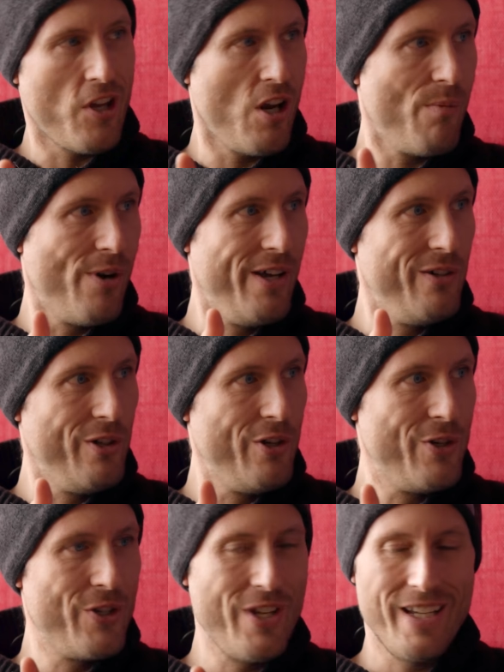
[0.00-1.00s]
camera? I don't
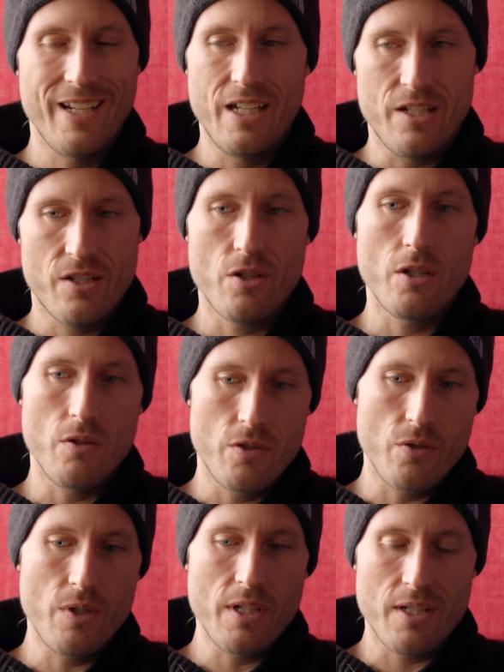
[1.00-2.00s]
understand. and so you
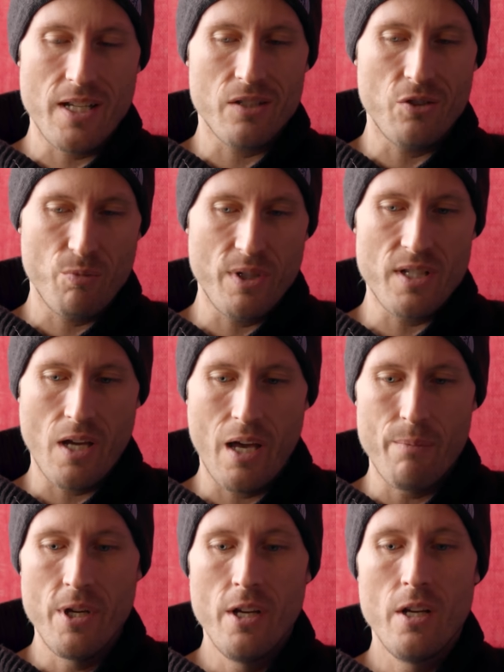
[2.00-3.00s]
do need to take a little bit of
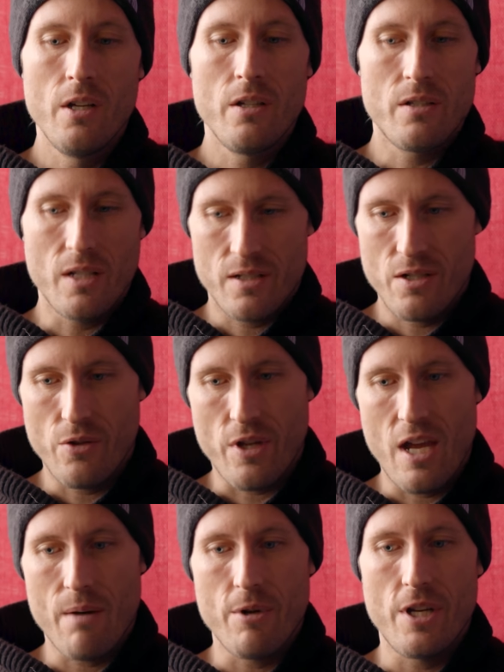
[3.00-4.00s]
time to get to know the
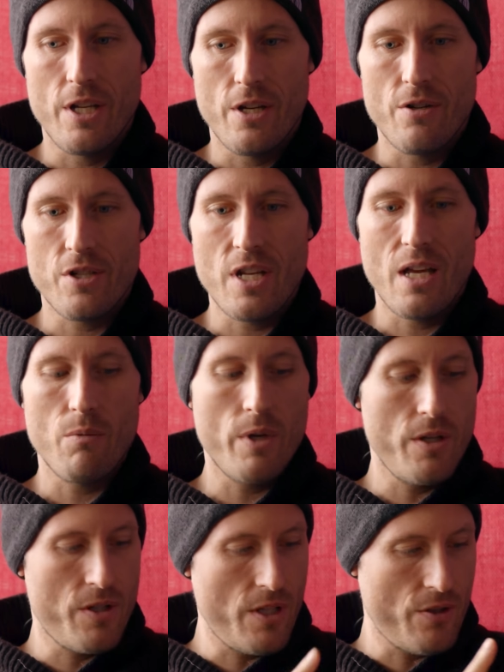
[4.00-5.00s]
camera and understand
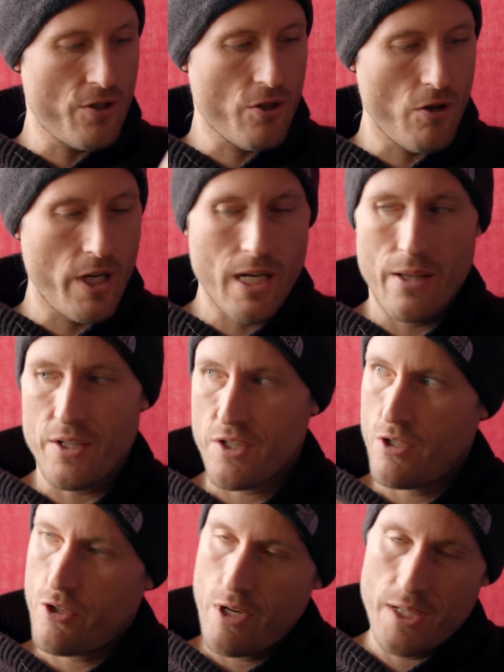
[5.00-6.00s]
what you see on the screen, how that's
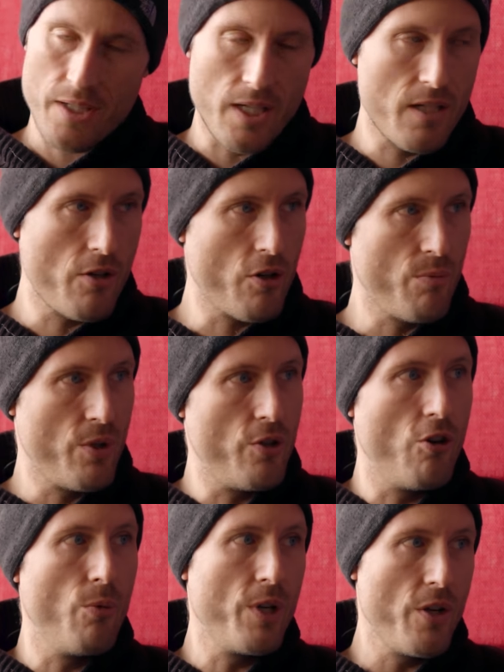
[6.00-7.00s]
going to translate to your
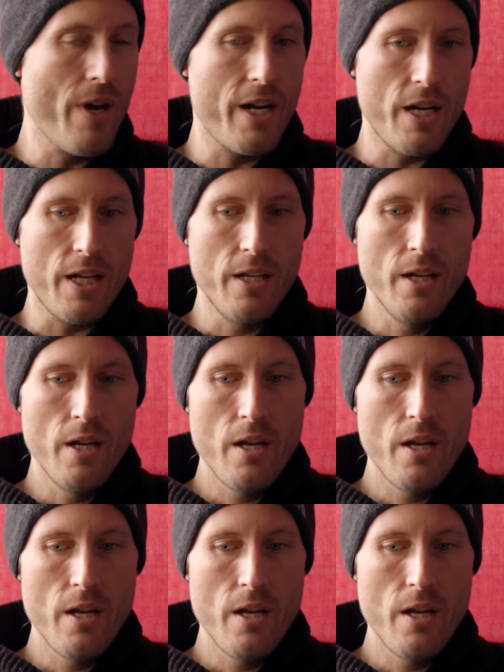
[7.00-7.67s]
computer and when you edit it.